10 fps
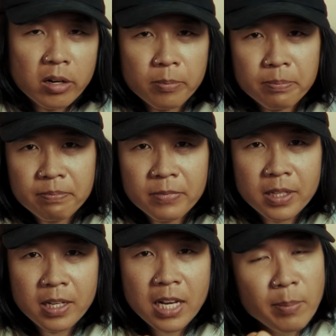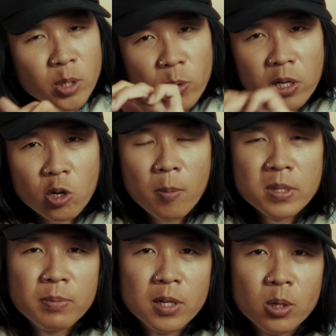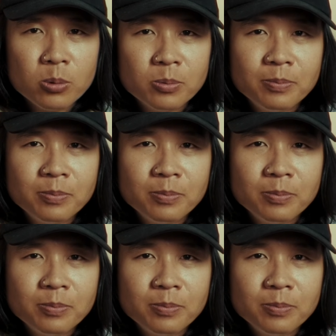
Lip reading: arm? Let me know in the comments below.